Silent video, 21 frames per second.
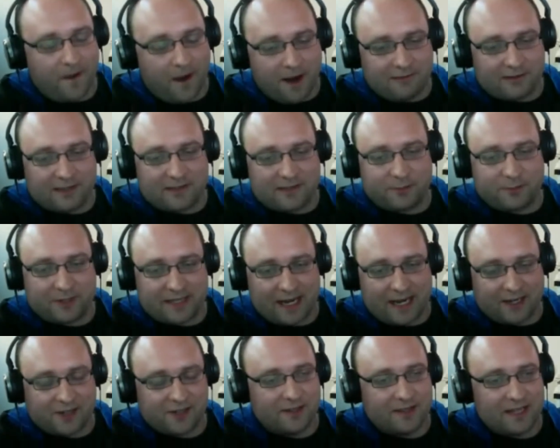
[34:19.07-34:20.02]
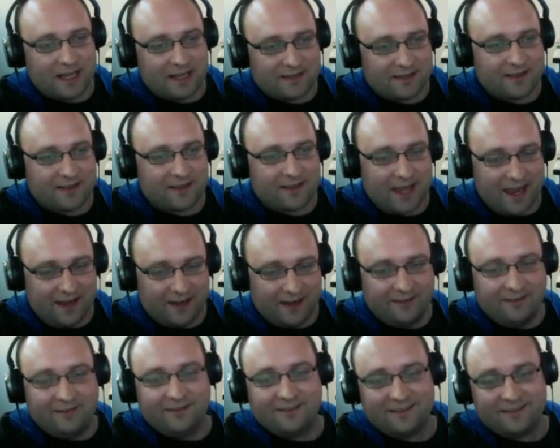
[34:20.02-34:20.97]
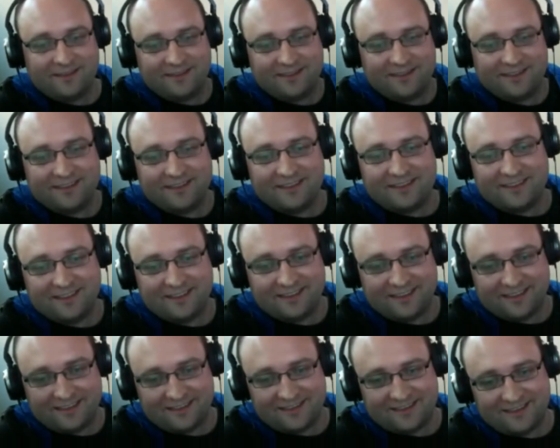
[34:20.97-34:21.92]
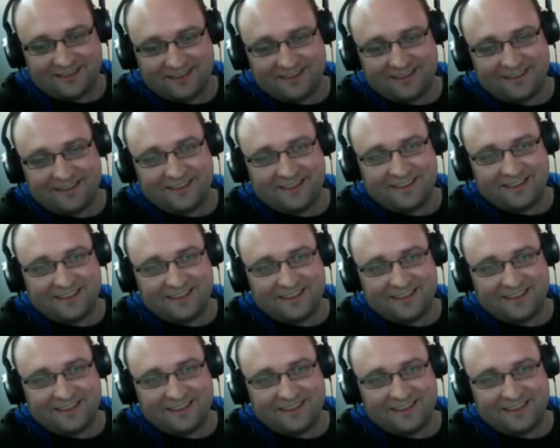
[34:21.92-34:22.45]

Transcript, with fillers: virus protection, that's a thing. Well, you know,